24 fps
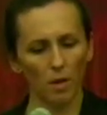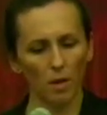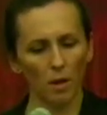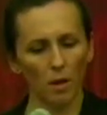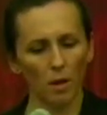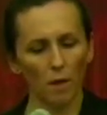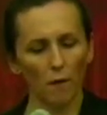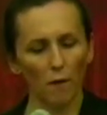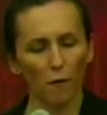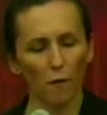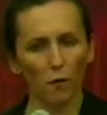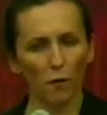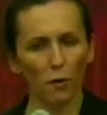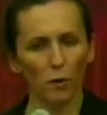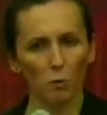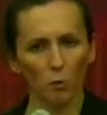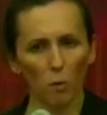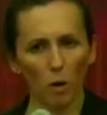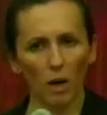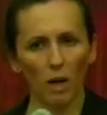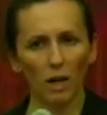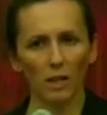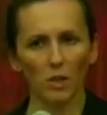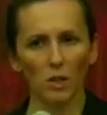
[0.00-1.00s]
For the
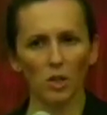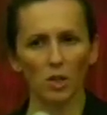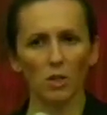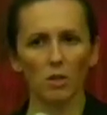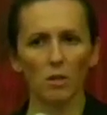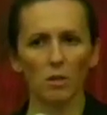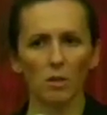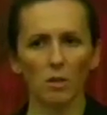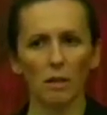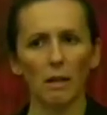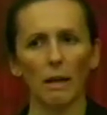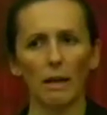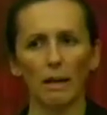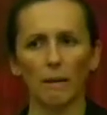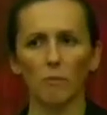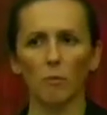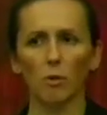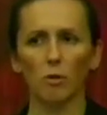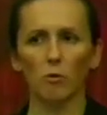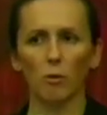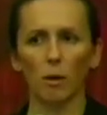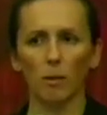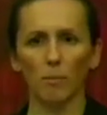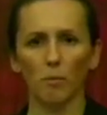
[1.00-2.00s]
watched, the
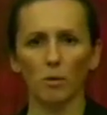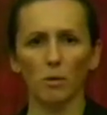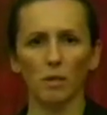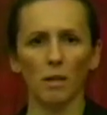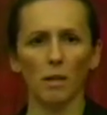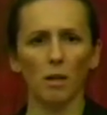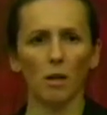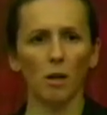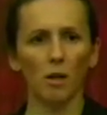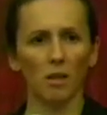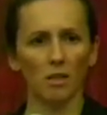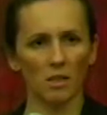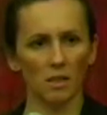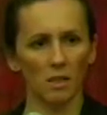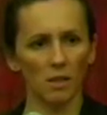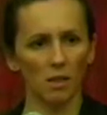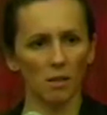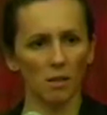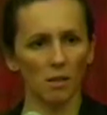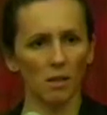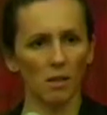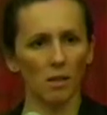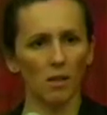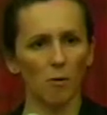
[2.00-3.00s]
cameras represent
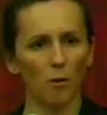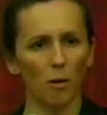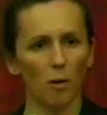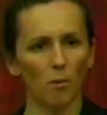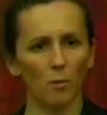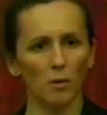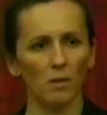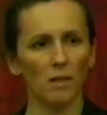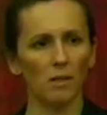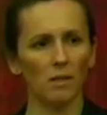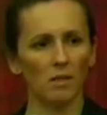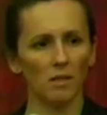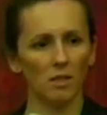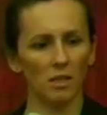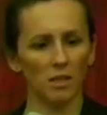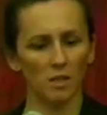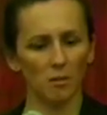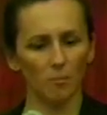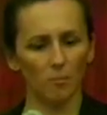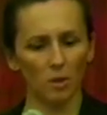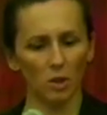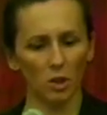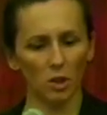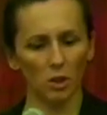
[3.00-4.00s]
hostility, they represent
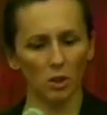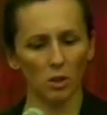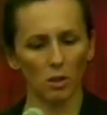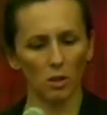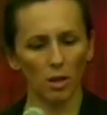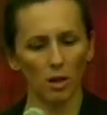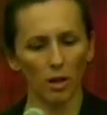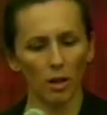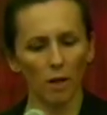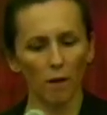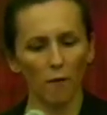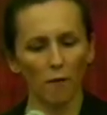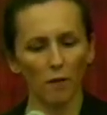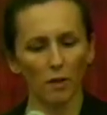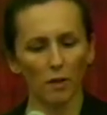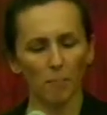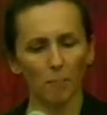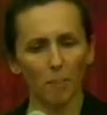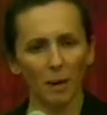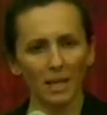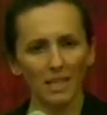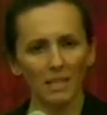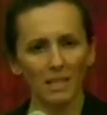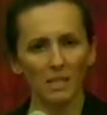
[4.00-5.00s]
suspicion. For the
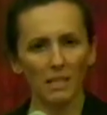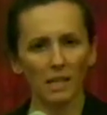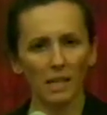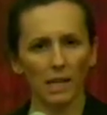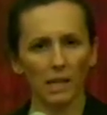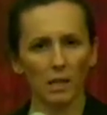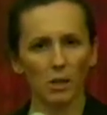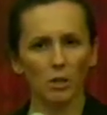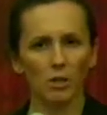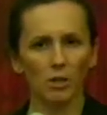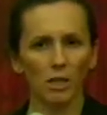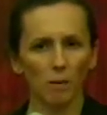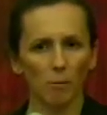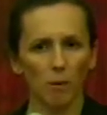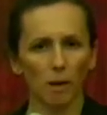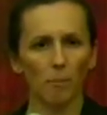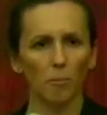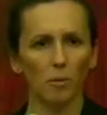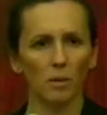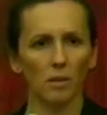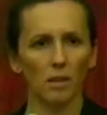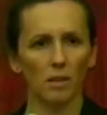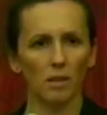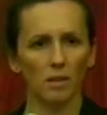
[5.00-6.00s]
bystanders, they
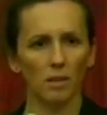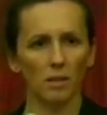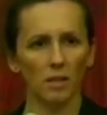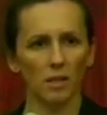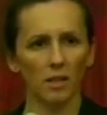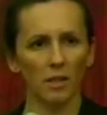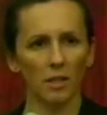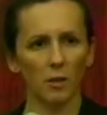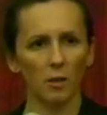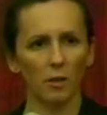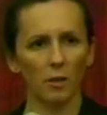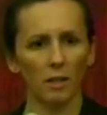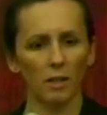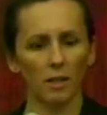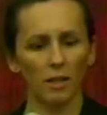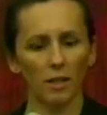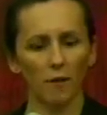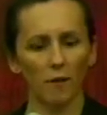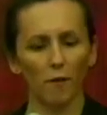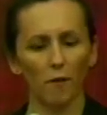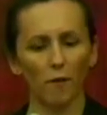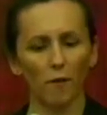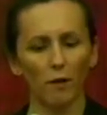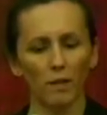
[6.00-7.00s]
represent security
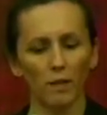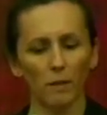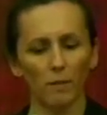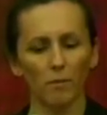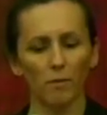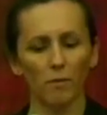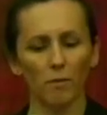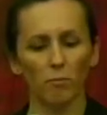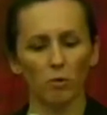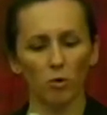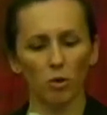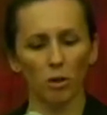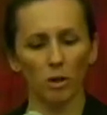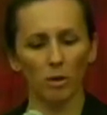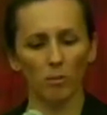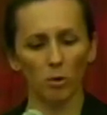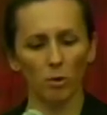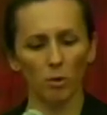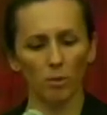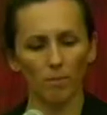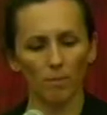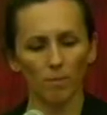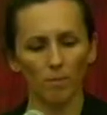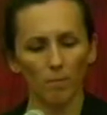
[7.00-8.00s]
and freedom from
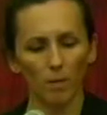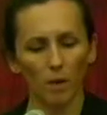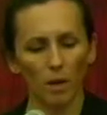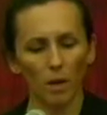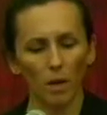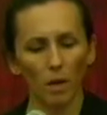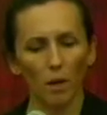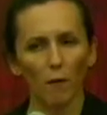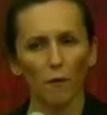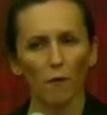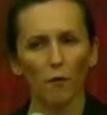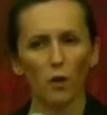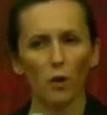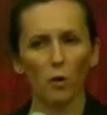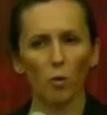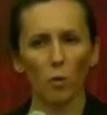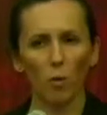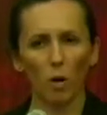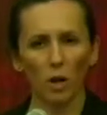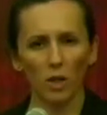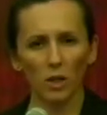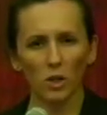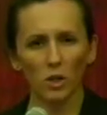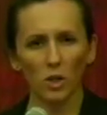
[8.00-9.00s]
trouble. For the
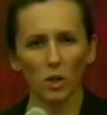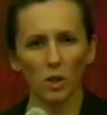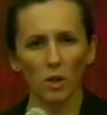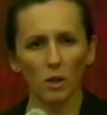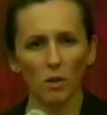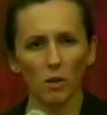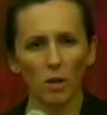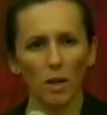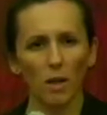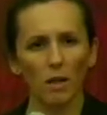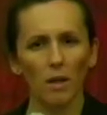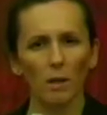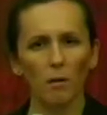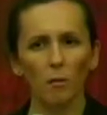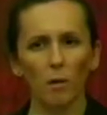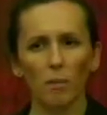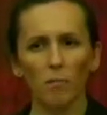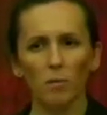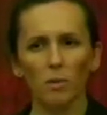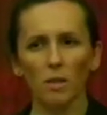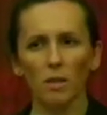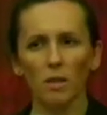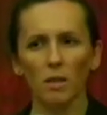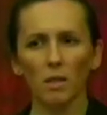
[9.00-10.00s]
watcher, they
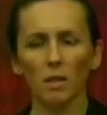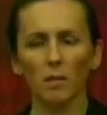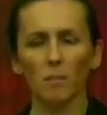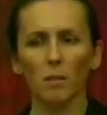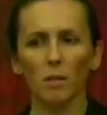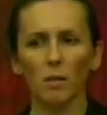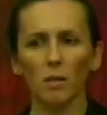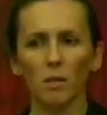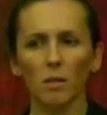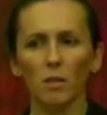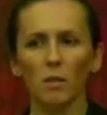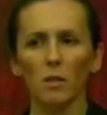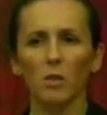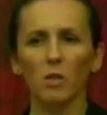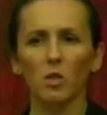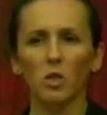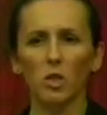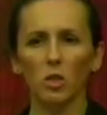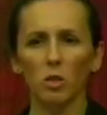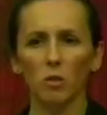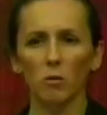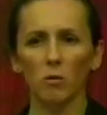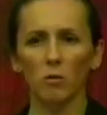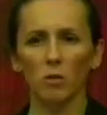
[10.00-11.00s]
represent the ability to
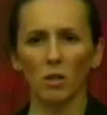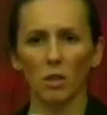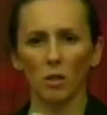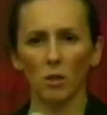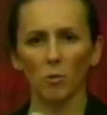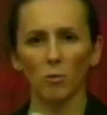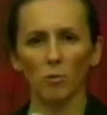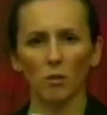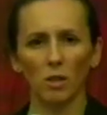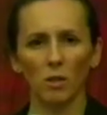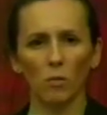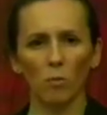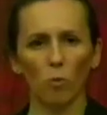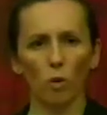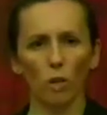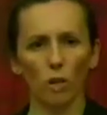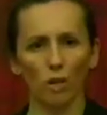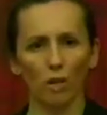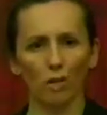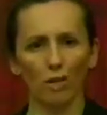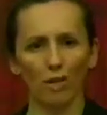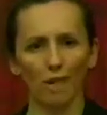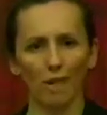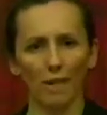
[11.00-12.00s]
choose who's in
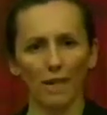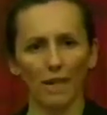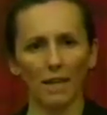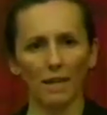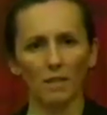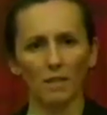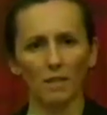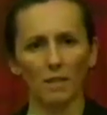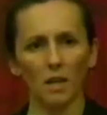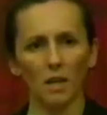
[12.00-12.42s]
what class,